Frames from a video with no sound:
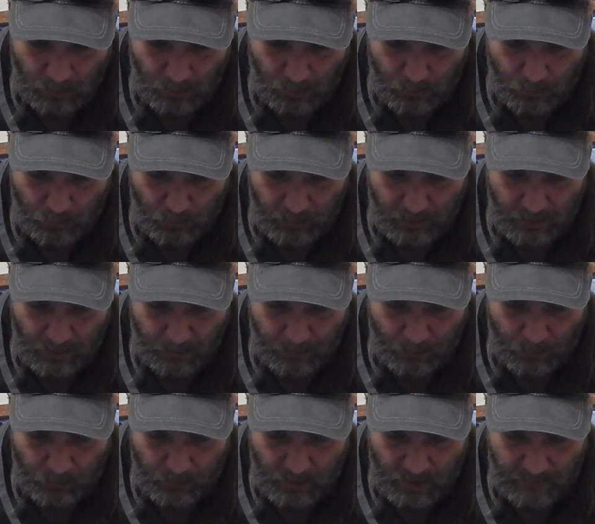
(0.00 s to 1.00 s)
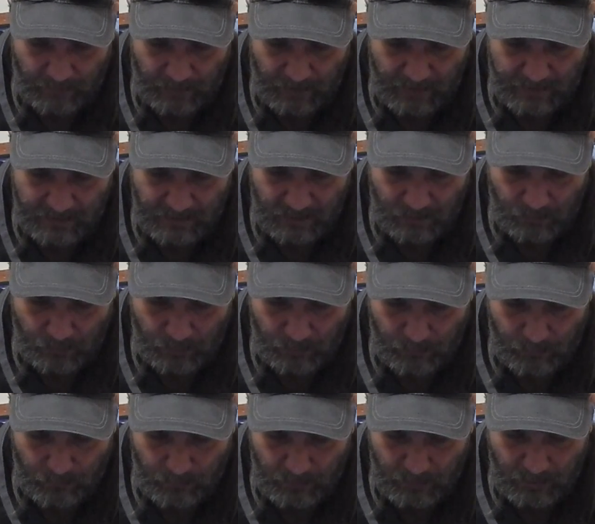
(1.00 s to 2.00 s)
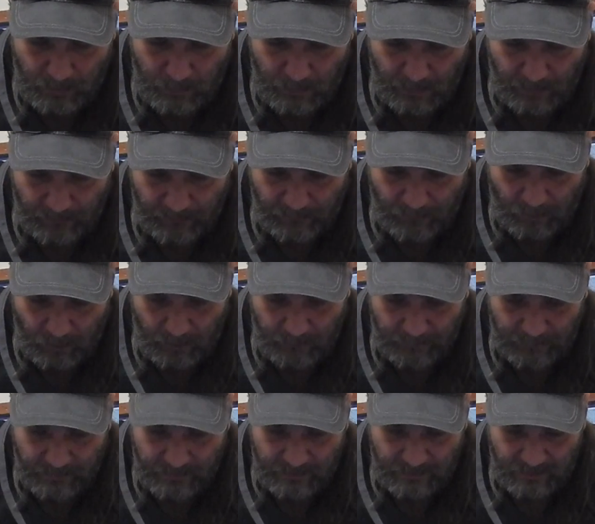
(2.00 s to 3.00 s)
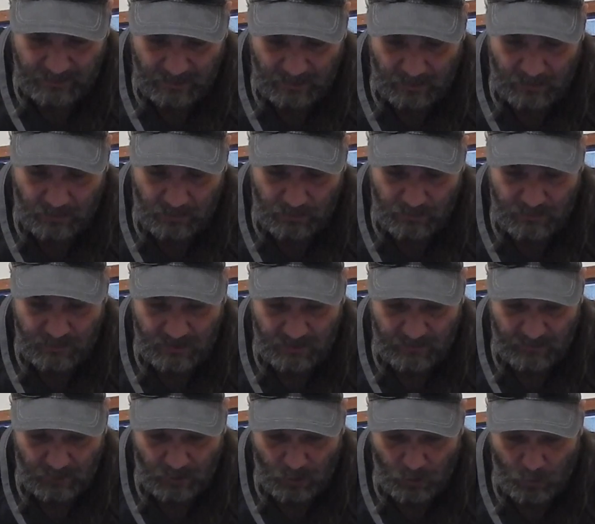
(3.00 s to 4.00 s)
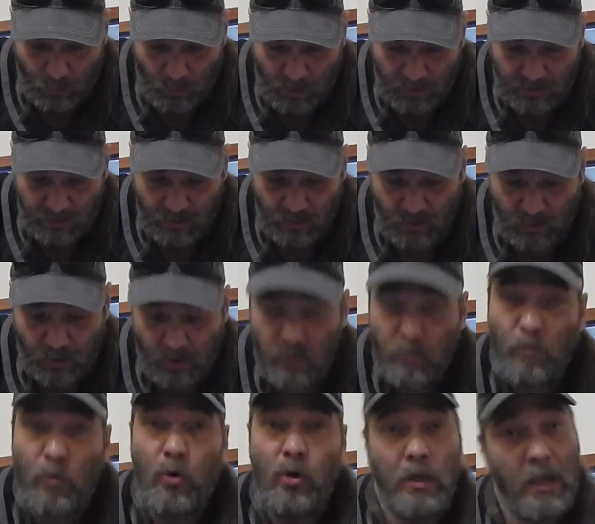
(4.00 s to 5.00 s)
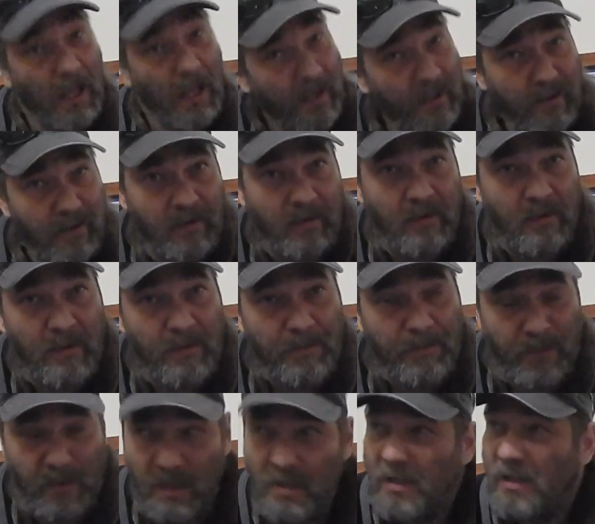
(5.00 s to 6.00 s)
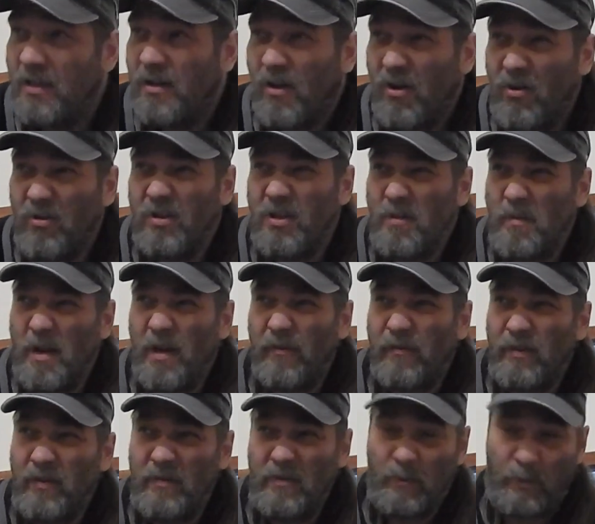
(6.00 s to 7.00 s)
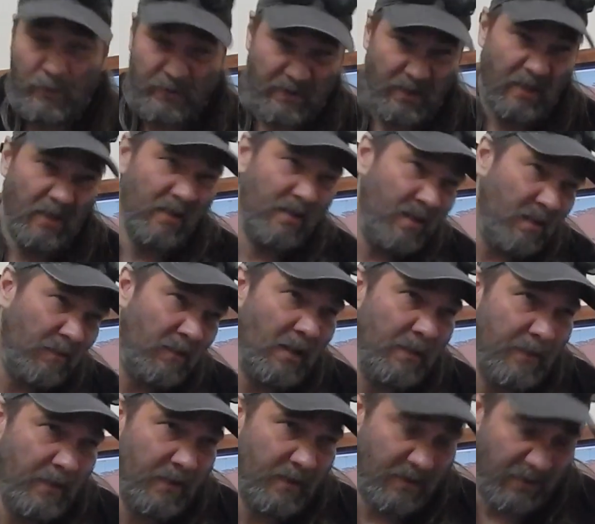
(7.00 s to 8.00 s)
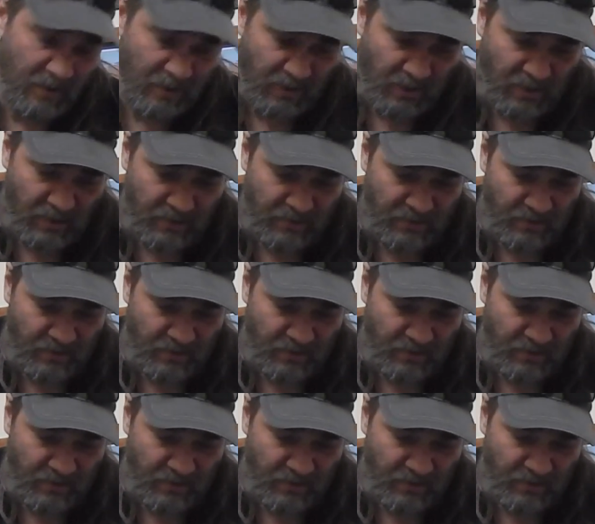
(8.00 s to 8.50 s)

Query Upbo David, has anyone really been far even has decided to use even go want to do look more like? Only about 50%, and sometimes on Sundays.